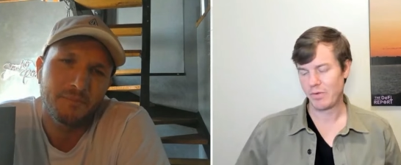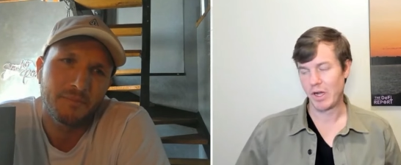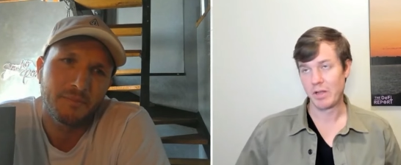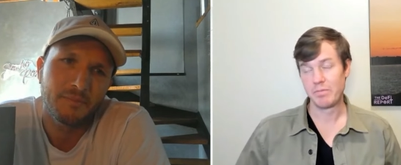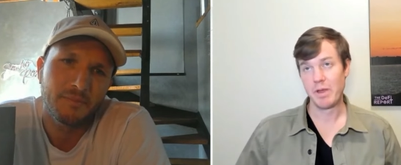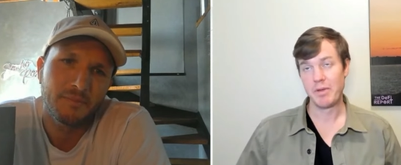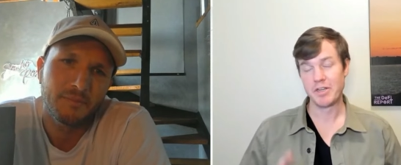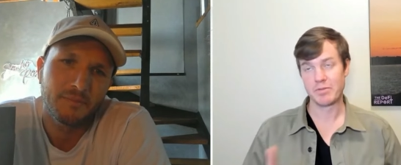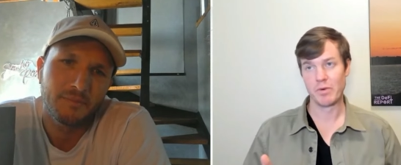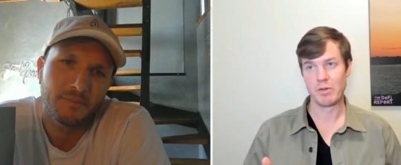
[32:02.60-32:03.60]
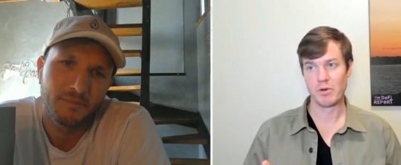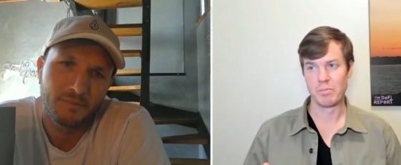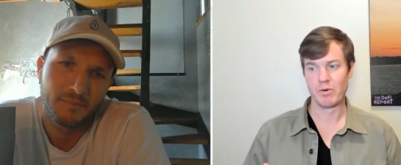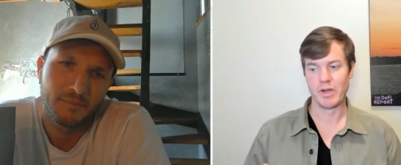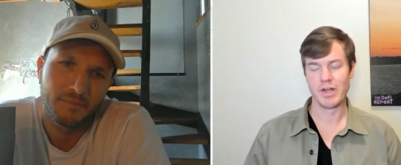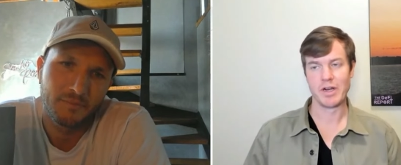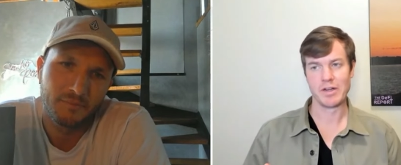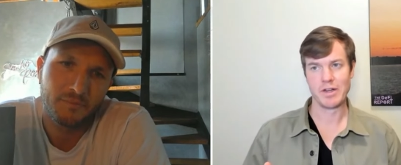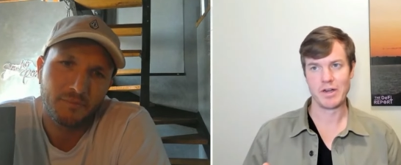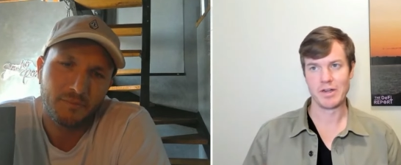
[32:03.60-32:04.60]
Speaker 1: Well, maybe just one more point
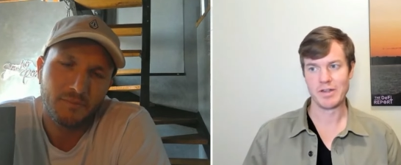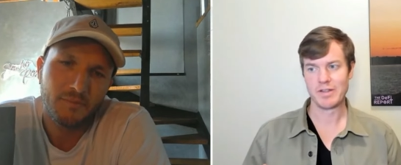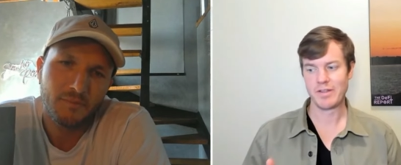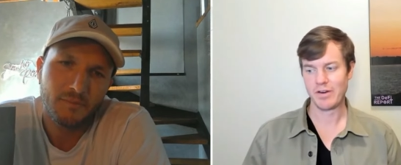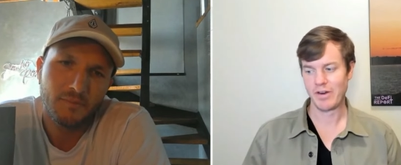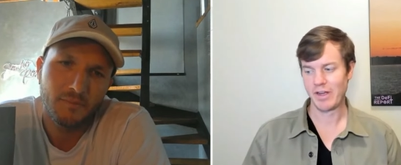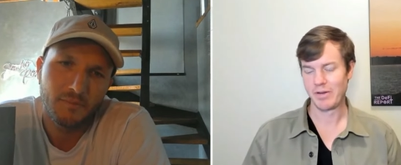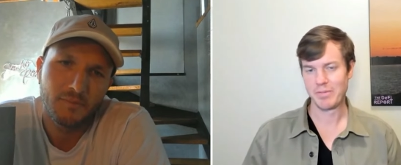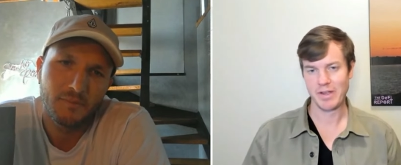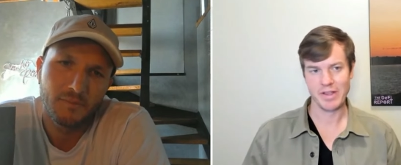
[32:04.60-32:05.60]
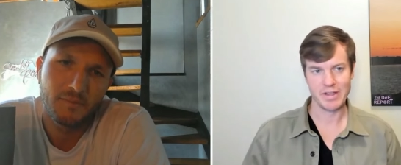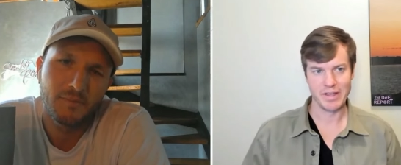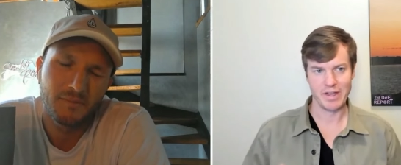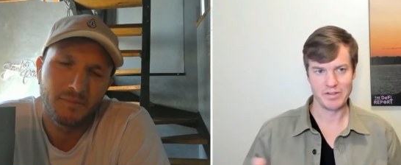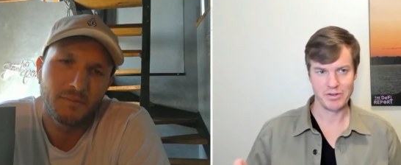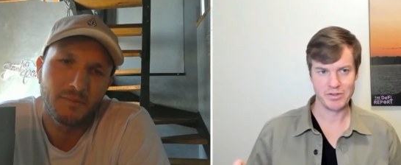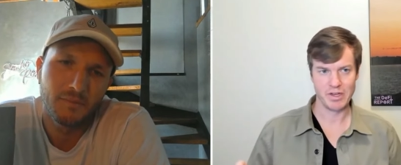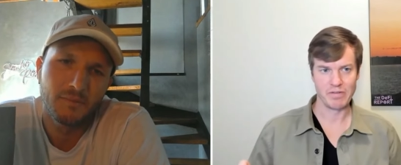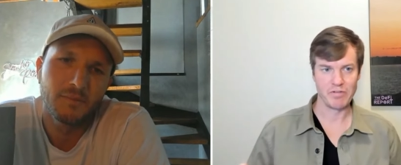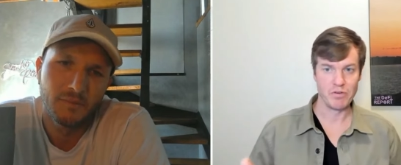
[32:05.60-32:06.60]
on on Ethereum and like the L2
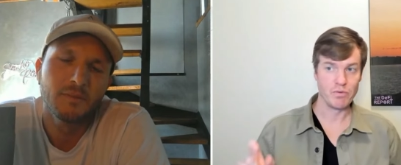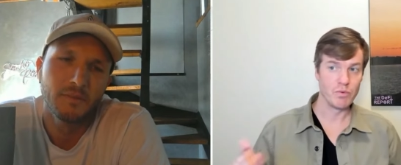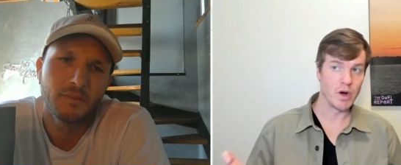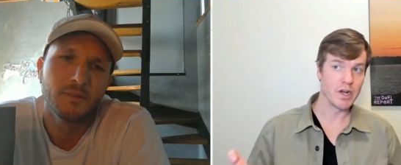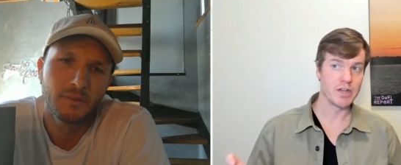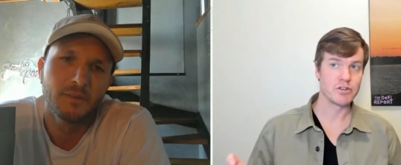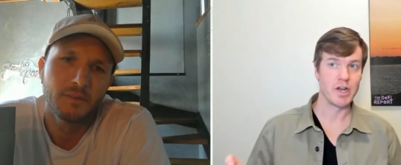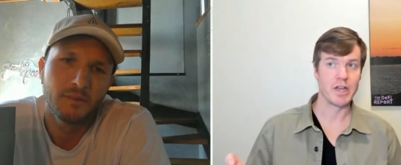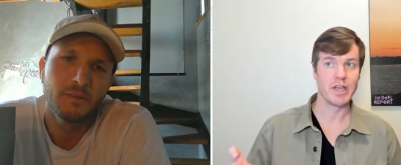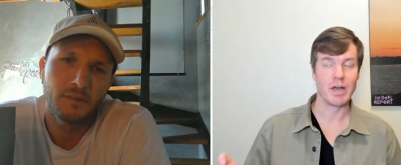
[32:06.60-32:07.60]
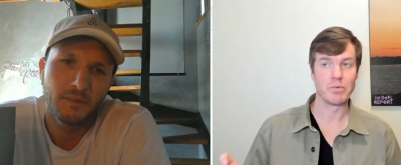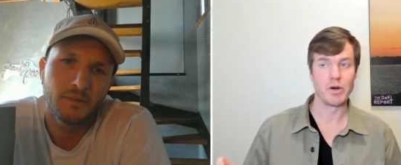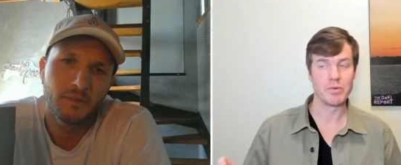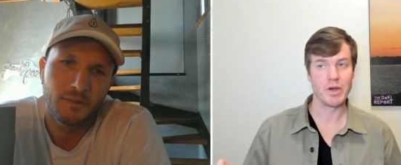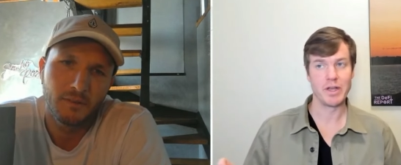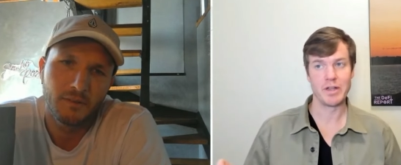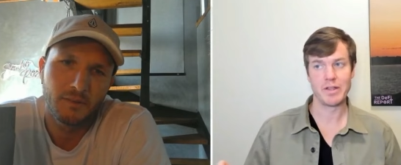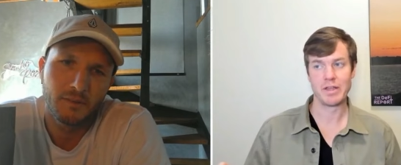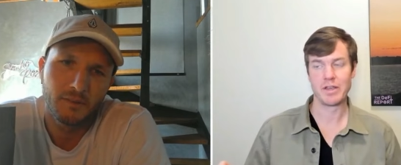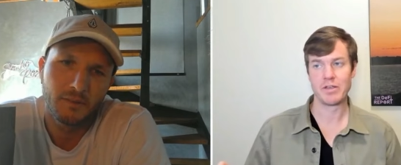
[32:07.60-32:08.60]
stuff. If you want to try to cap one way
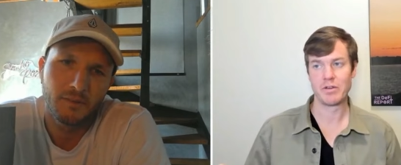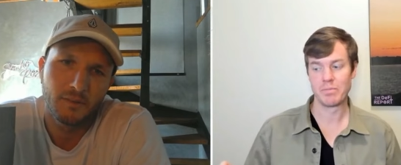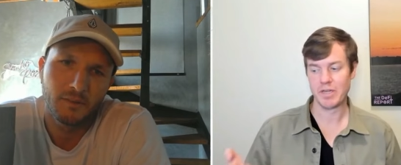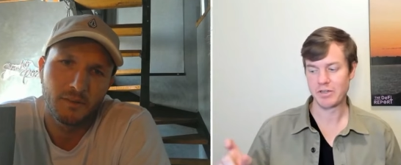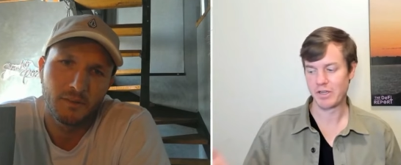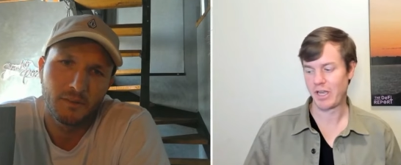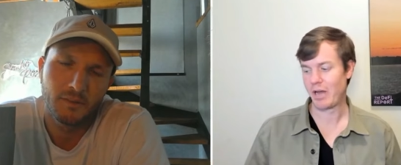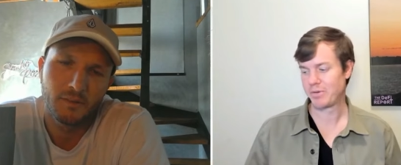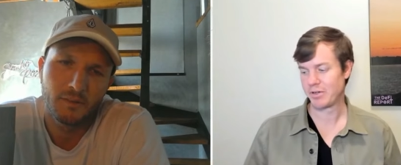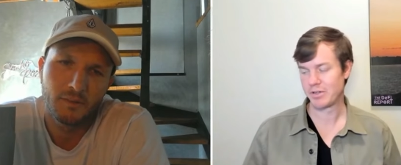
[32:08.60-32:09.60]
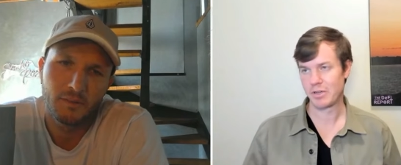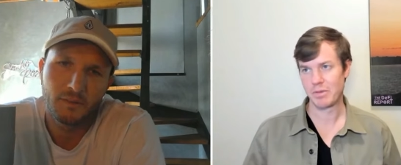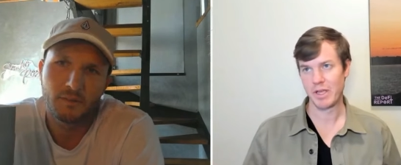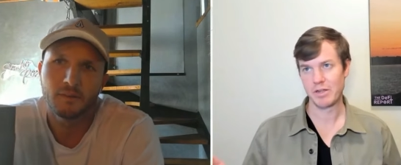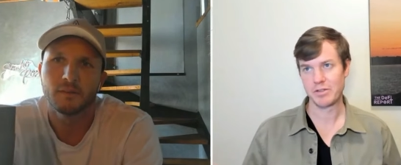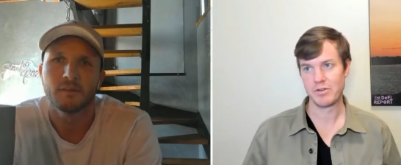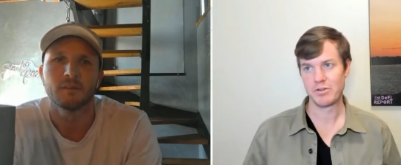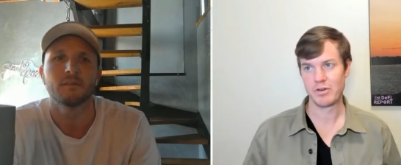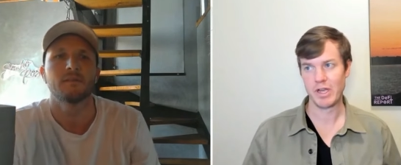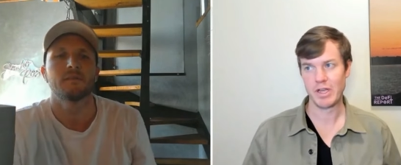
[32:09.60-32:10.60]
that I think you could potentially capture some of the L2
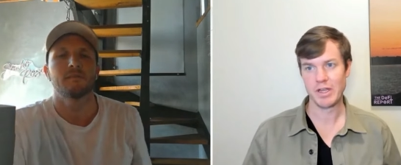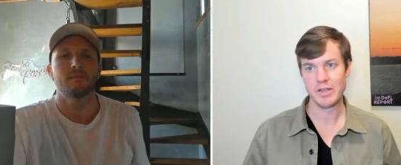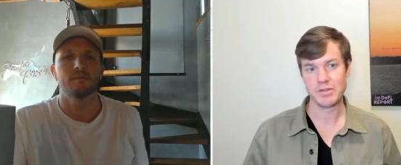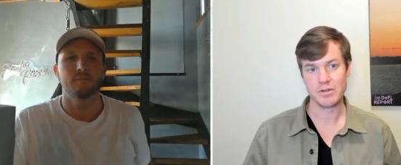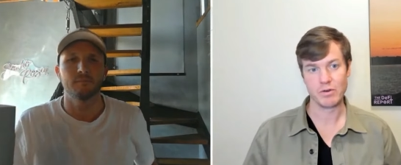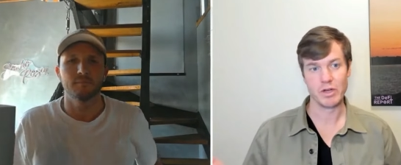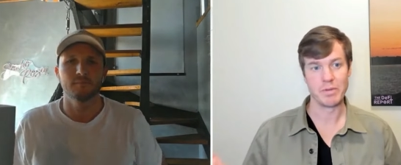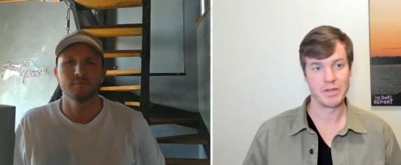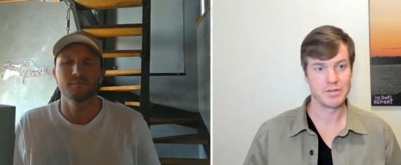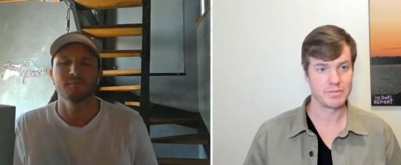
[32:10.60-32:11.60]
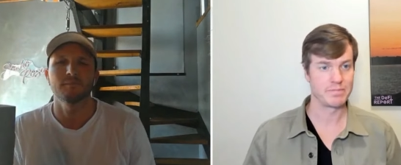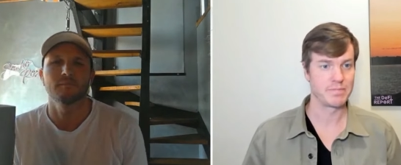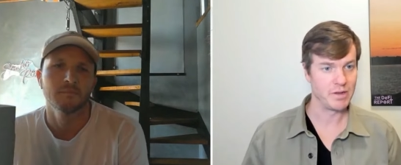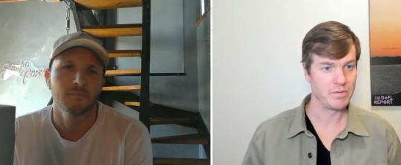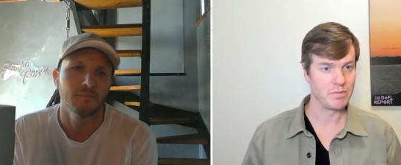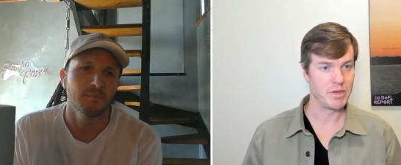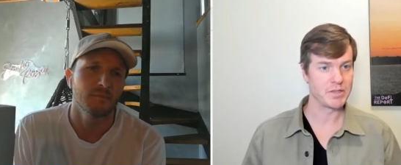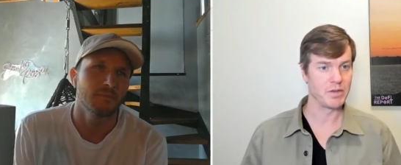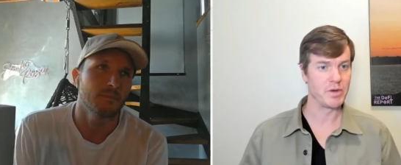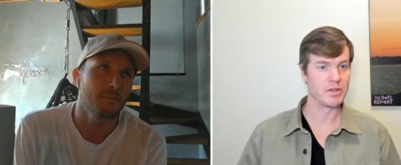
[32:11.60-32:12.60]
trade is Coinbase and
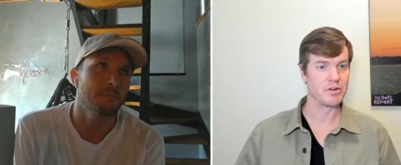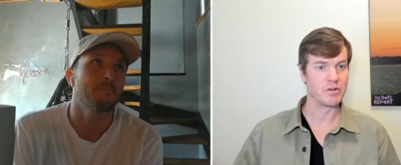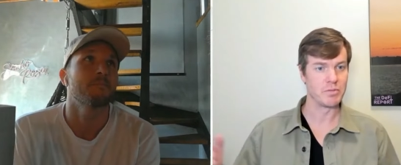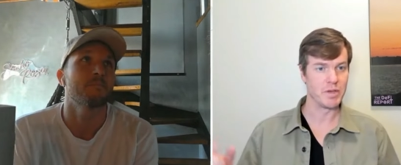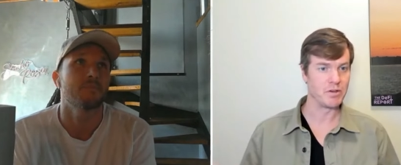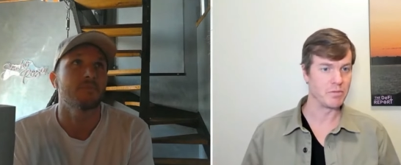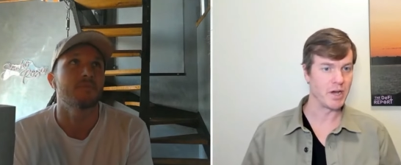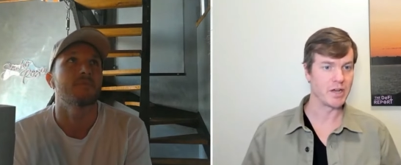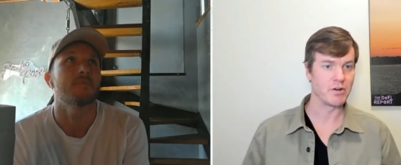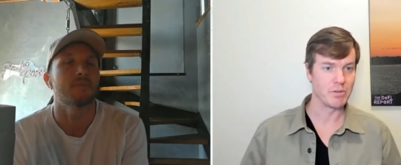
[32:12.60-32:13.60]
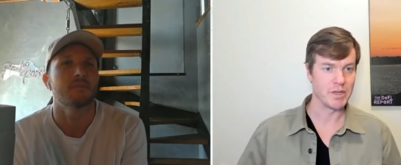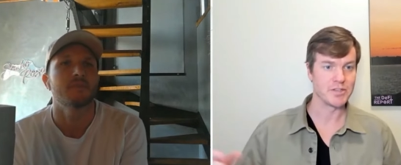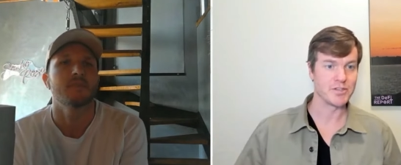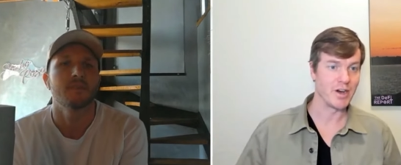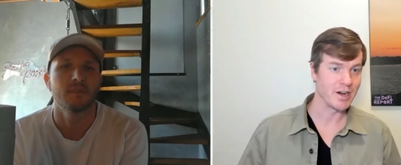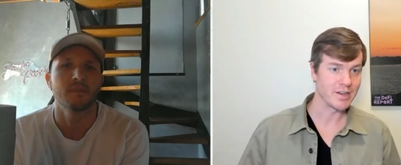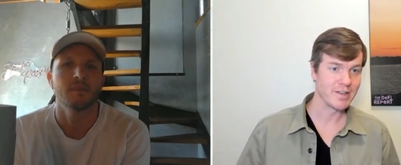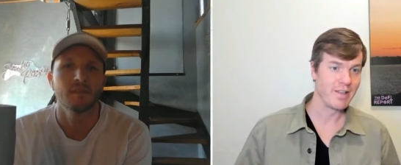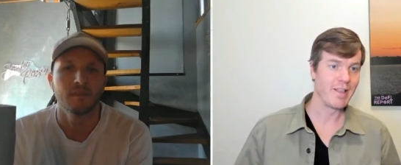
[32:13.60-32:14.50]
basically what they're doing with it. You could buy Coinbase stock